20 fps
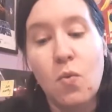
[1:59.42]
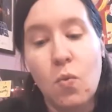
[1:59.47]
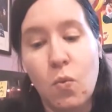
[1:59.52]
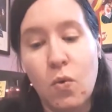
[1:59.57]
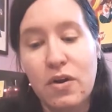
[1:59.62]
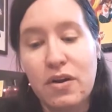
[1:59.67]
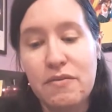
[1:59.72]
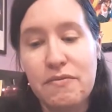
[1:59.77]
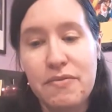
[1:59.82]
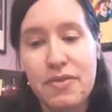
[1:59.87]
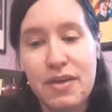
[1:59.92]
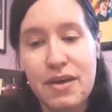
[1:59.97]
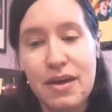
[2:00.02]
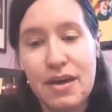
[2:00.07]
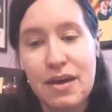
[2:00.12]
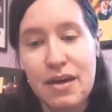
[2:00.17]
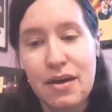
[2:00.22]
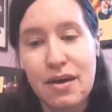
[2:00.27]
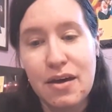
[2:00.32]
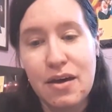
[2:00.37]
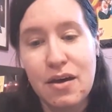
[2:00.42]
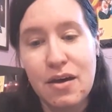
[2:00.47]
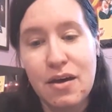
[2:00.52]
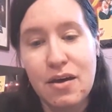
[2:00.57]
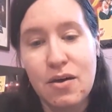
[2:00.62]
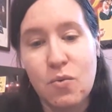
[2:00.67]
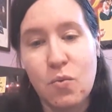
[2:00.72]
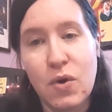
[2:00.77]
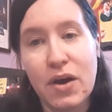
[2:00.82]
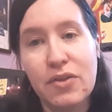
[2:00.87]
One of the
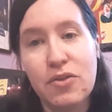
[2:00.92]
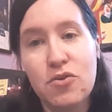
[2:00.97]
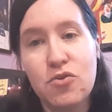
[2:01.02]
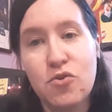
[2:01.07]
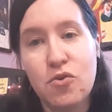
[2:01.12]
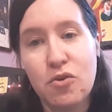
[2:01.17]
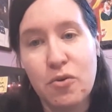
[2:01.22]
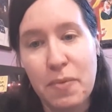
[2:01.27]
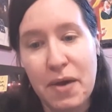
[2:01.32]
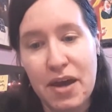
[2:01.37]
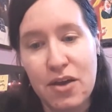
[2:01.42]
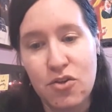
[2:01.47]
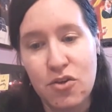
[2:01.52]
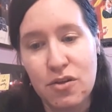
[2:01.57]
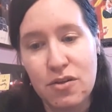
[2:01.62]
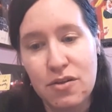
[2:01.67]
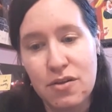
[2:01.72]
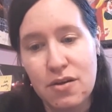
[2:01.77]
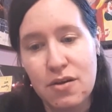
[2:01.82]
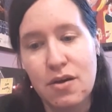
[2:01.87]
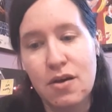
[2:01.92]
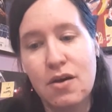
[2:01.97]
Wreck This Journal pages